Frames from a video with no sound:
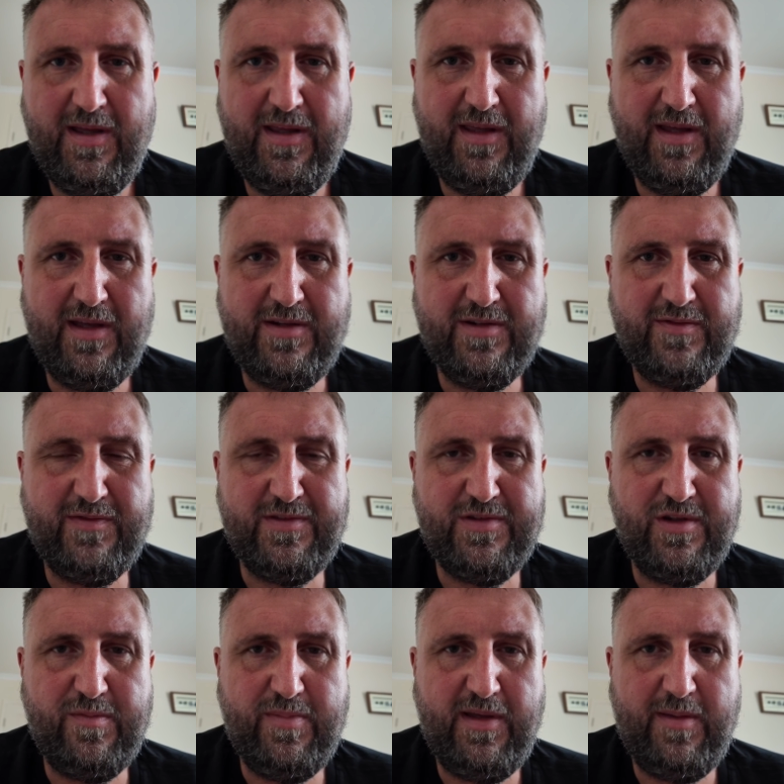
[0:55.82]
yeah, just for
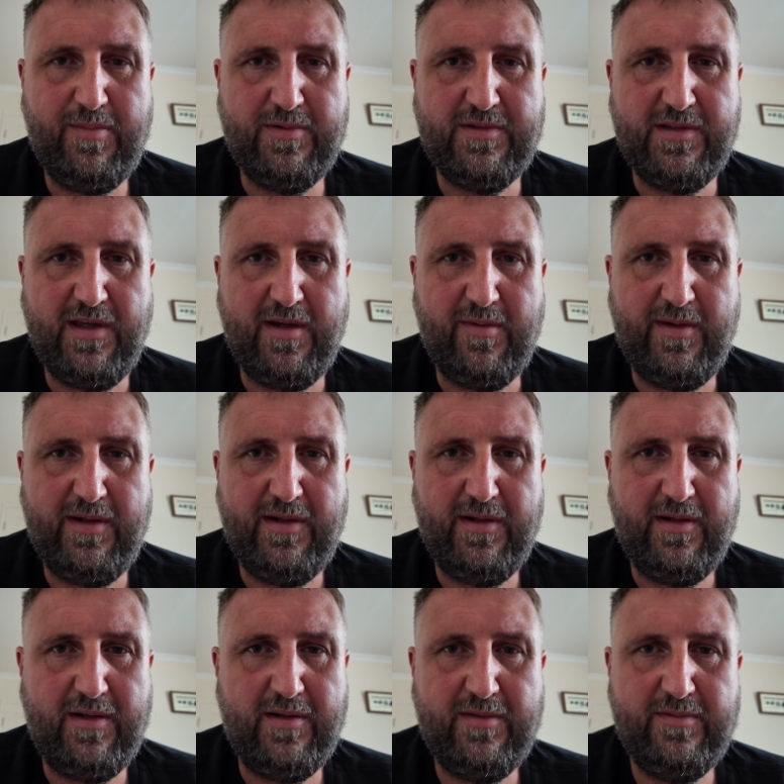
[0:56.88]
two people to go in,
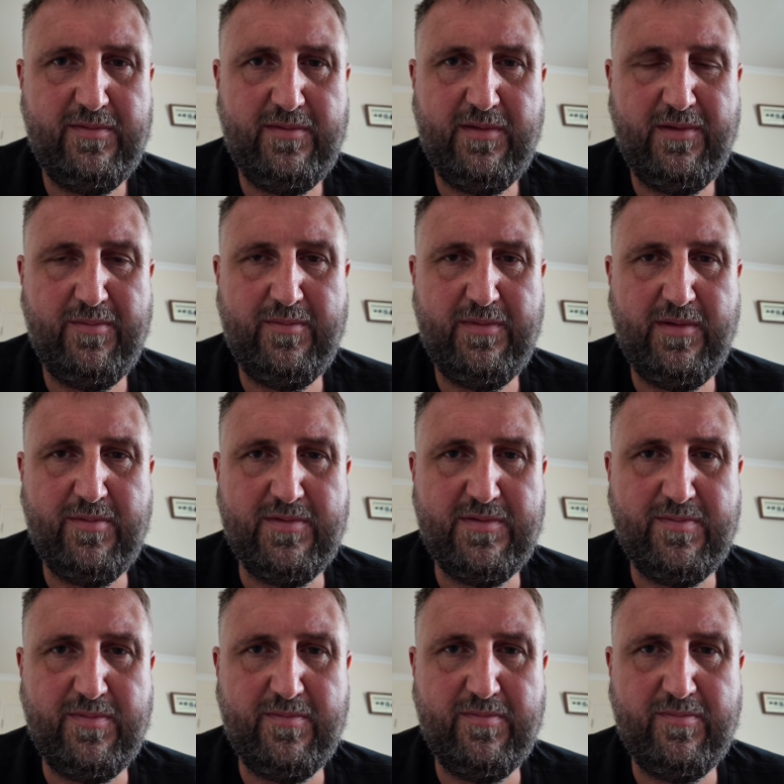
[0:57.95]
and there
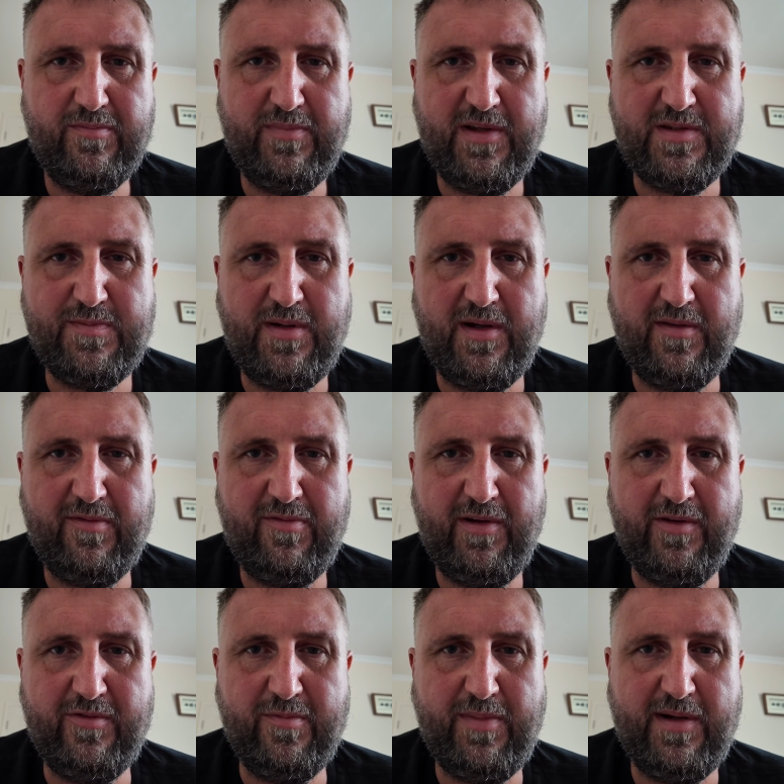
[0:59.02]
was best part of
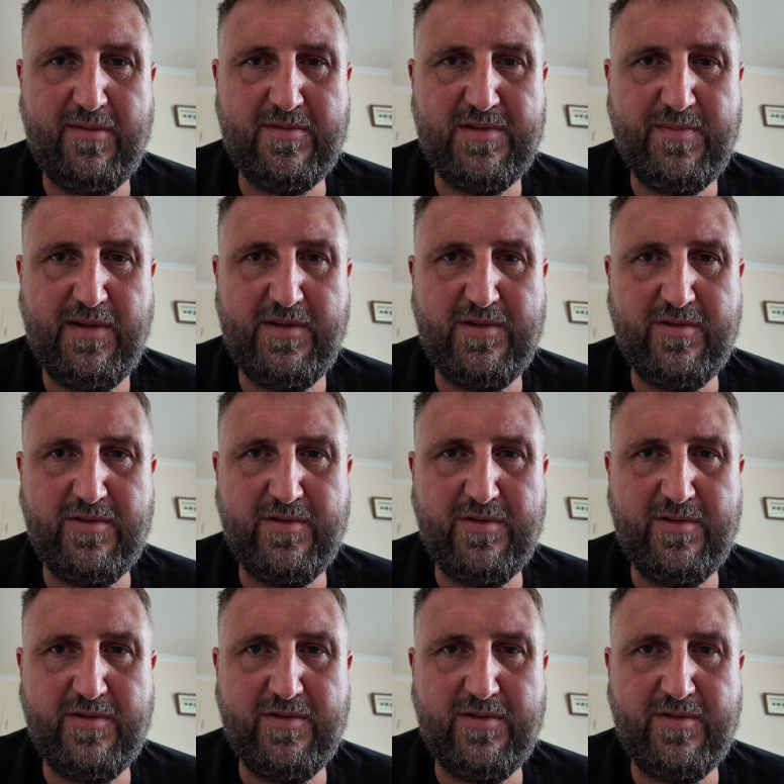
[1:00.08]
£300 spent